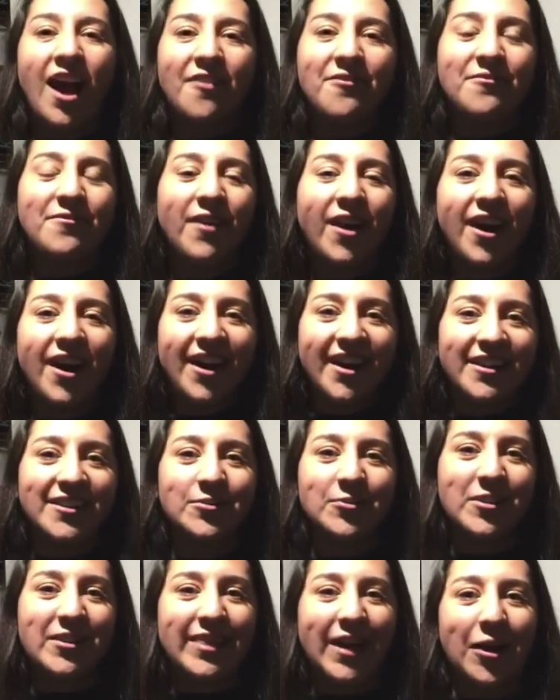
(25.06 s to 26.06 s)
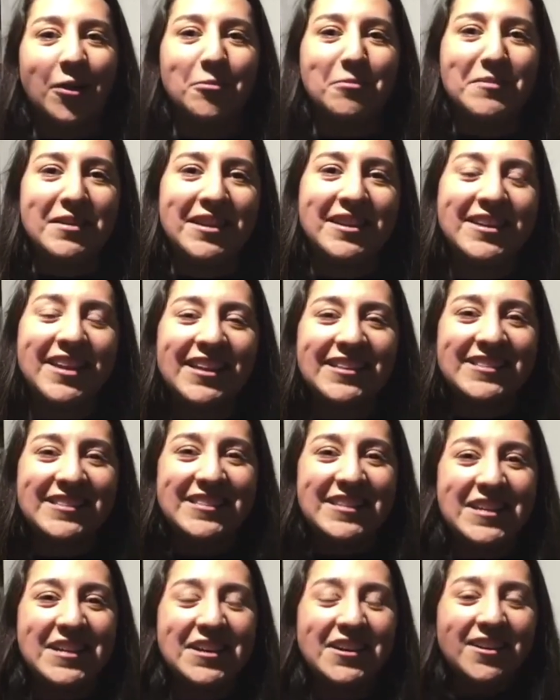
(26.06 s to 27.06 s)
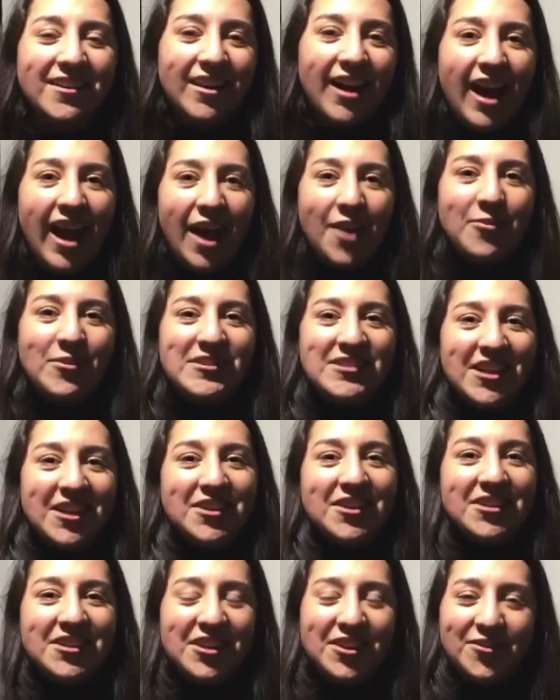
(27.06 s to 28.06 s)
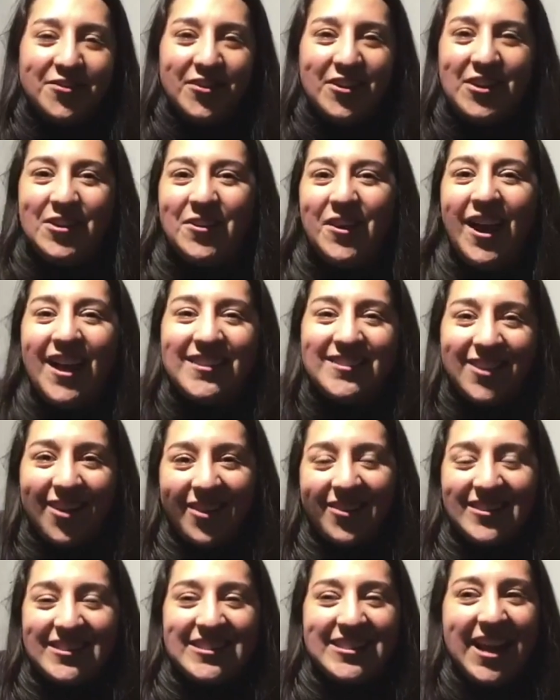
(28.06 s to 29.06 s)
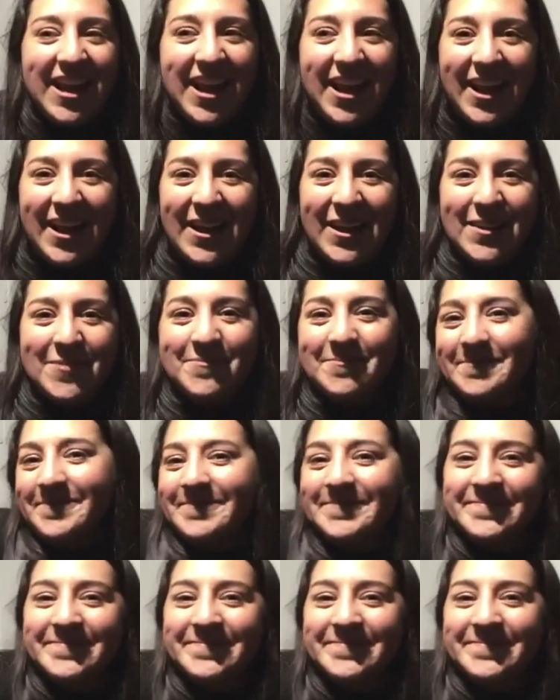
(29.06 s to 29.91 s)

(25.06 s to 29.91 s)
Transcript: Have fun without me next year. I wish I could cook for you guys all the time.